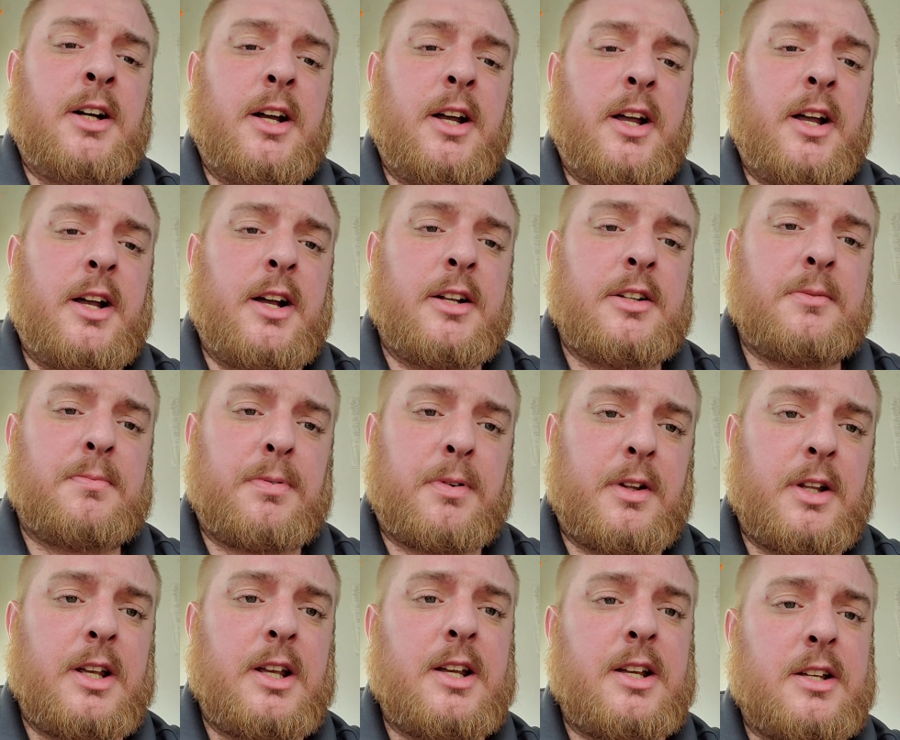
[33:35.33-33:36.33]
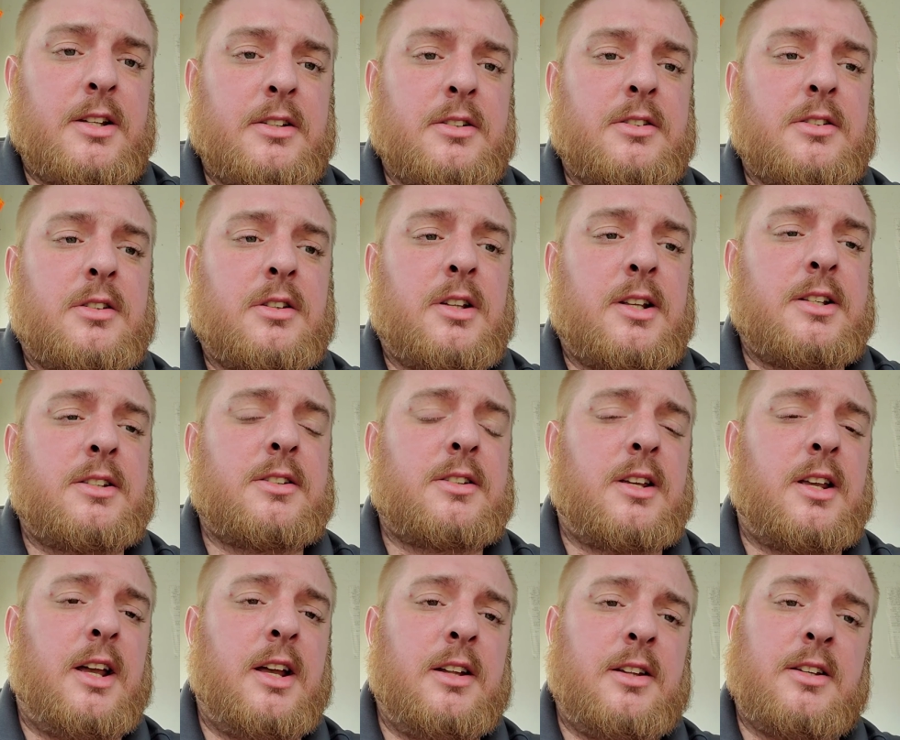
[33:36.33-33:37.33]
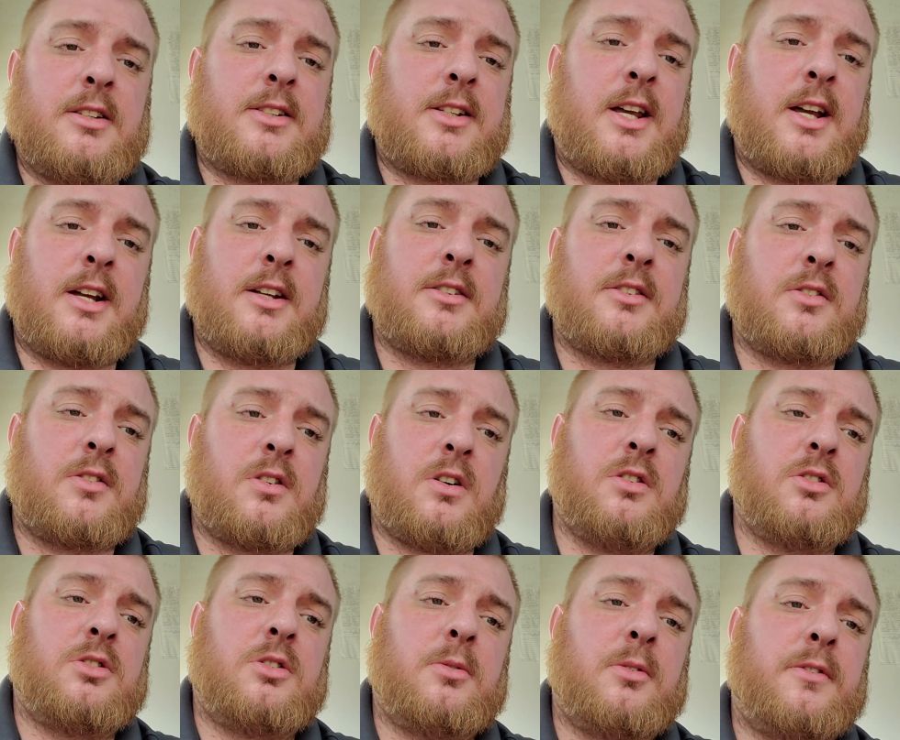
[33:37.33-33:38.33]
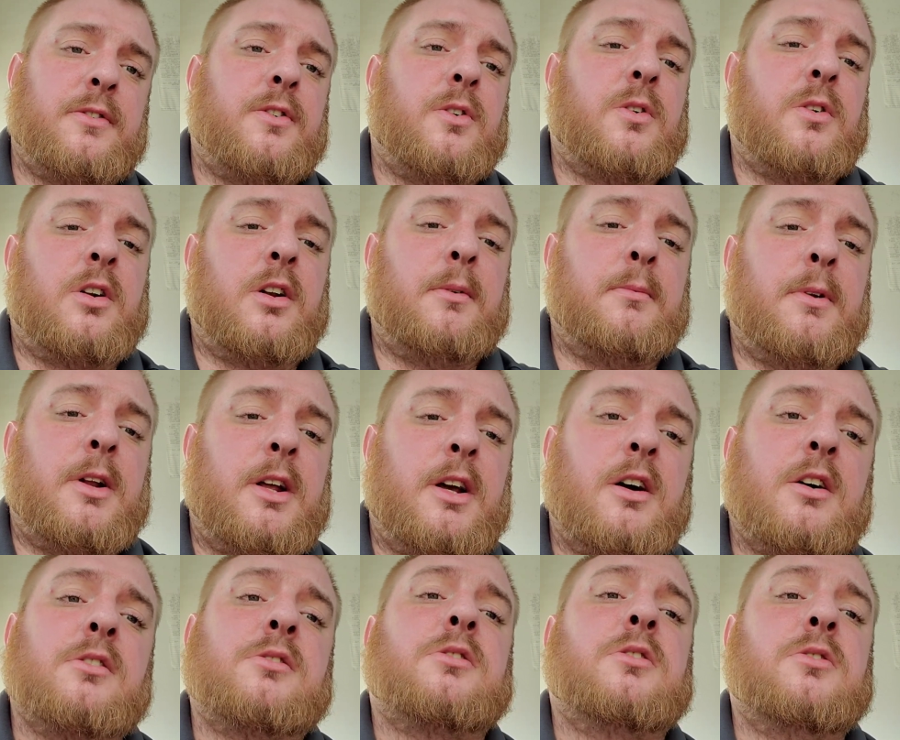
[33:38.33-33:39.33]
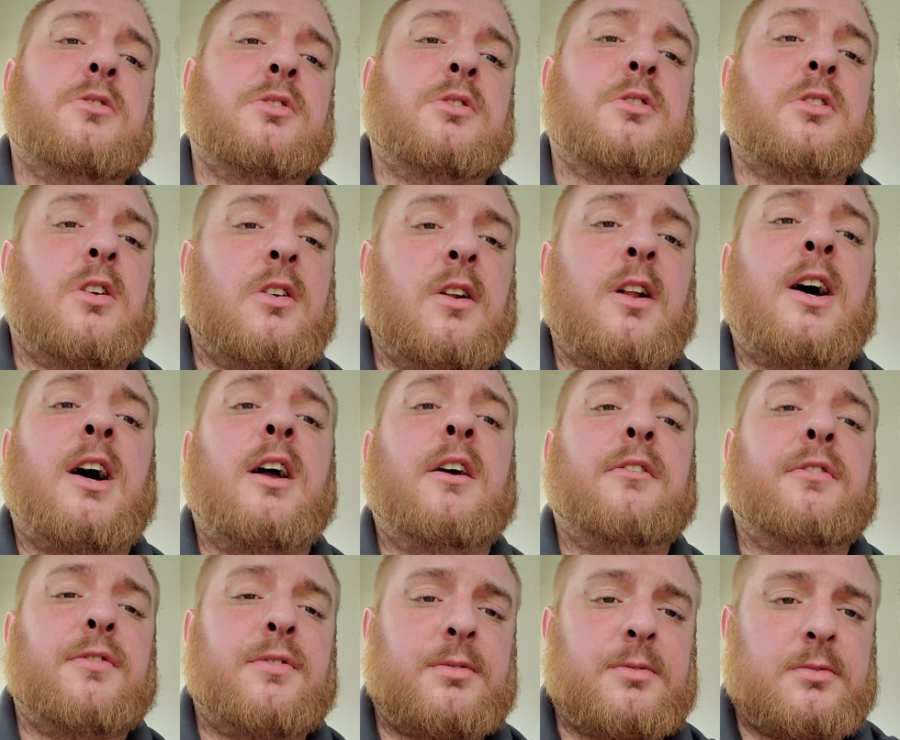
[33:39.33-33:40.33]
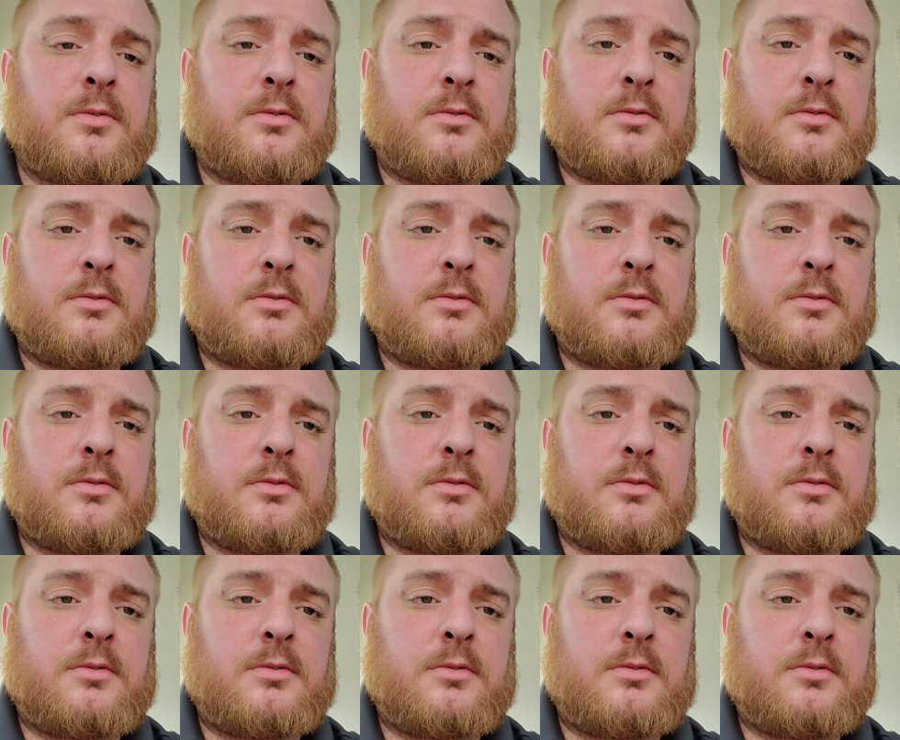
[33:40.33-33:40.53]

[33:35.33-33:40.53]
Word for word: And please, let's end this cancel culture before anybody else loses their life.